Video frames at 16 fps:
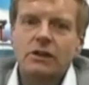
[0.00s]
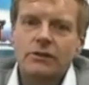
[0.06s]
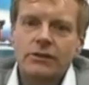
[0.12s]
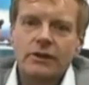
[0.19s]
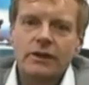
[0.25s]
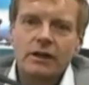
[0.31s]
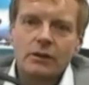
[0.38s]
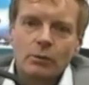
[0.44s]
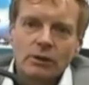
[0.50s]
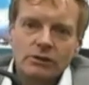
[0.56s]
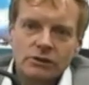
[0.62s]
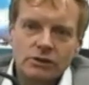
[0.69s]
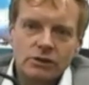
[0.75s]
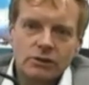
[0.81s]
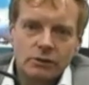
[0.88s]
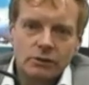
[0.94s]
don't think anyone's
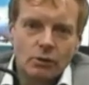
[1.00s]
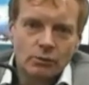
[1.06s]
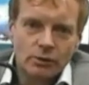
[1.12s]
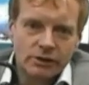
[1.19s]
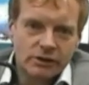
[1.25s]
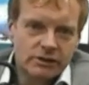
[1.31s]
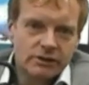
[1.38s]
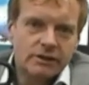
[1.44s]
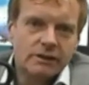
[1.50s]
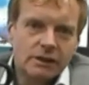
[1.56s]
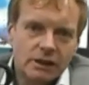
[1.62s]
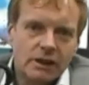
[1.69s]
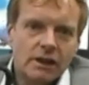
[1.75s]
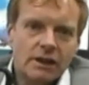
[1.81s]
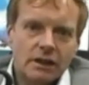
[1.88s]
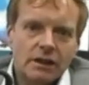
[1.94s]
doing what we're doing.
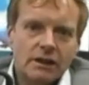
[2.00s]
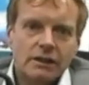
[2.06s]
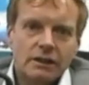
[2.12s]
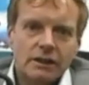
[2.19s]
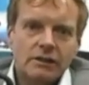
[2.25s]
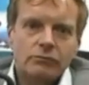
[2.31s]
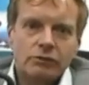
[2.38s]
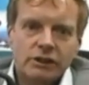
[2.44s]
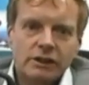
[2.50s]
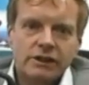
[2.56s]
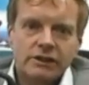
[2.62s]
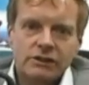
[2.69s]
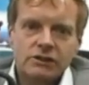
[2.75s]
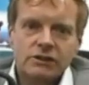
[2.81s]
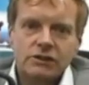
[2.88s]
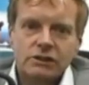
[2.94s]
It really
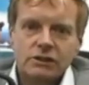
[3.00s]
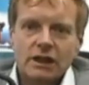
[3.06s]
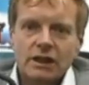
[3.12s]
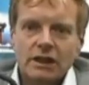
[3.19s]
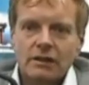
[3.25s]
is,